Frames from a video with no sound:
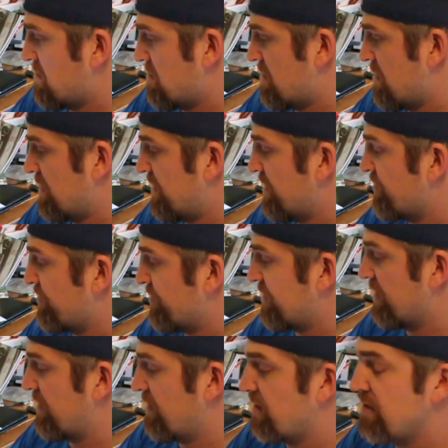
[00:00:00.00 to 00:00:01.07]
That's
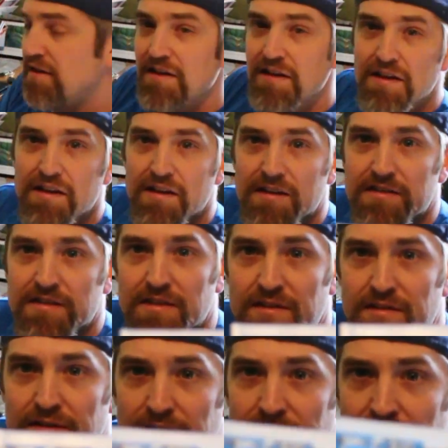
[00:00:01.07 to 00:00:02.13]
interesting. It's
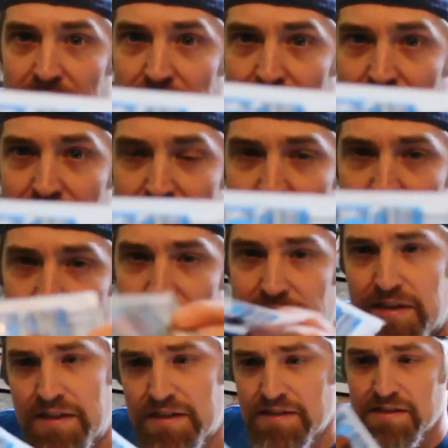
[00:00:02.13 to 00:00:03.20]
literally just a little
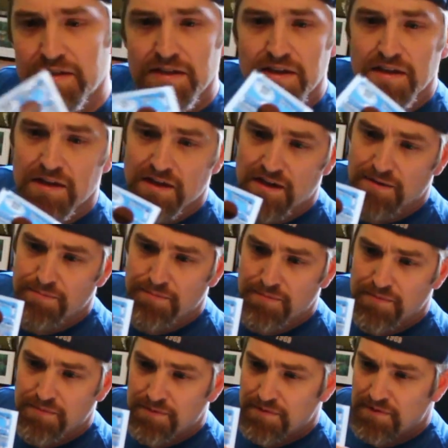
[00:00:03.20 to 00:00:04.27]
disc.
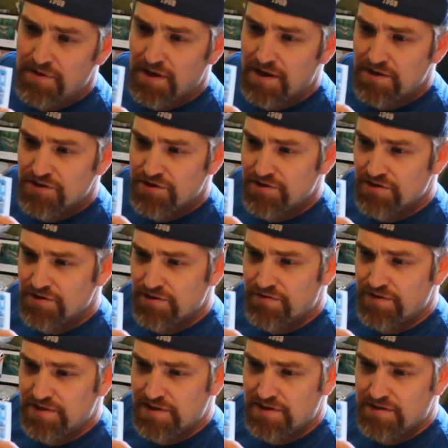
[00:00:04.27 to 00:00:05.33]
Not sure if
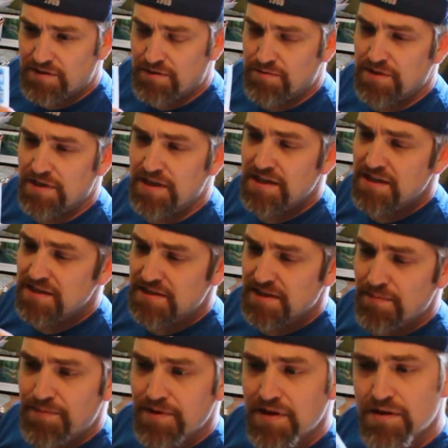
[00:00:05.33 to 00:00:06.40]
this goes in
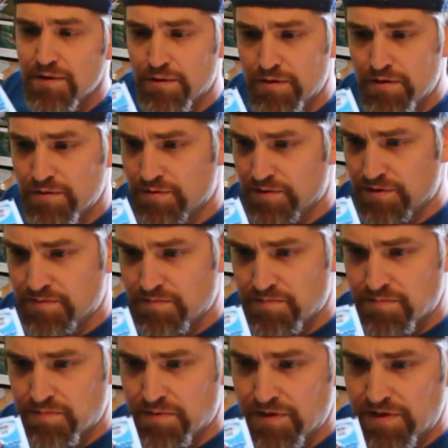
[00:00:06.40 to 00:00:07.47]
something or you just
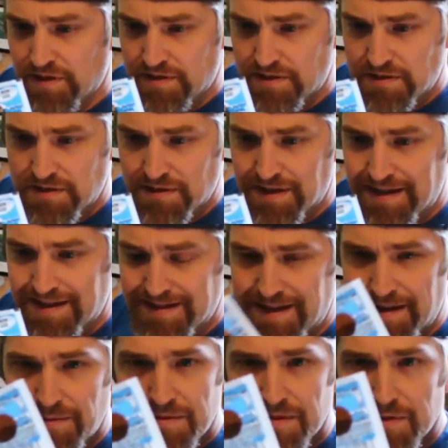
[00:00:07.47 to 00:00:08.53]
lay this
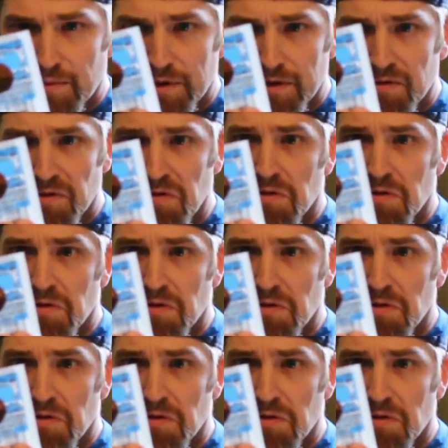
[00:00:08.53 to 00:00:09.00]
out somewhere.